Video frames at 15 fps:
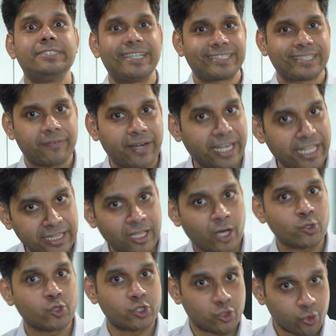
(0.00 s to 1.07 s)
that's
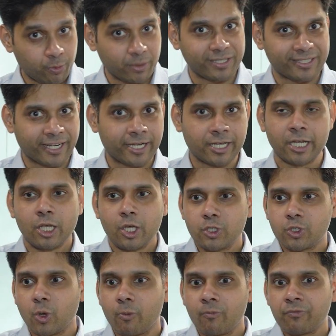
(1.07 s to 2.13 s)
17000 rupees right
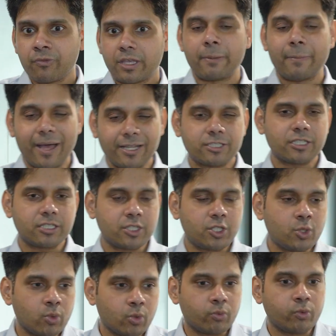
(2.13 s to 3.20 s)
so imagine
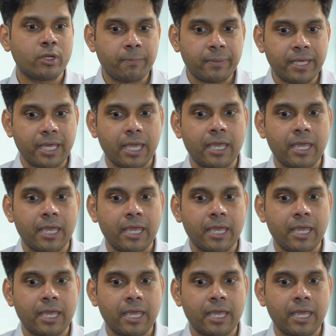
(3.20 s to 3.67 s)
you will be